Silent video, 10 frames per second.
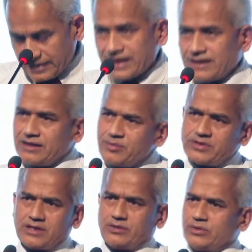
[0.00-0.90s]
Again, let me
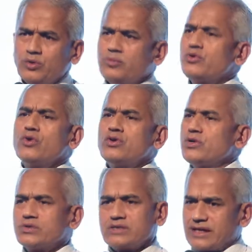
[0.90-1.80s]
tell you, there will be no
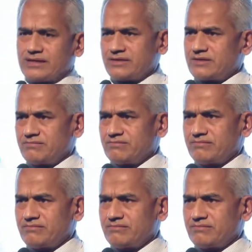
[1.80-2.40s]
new science.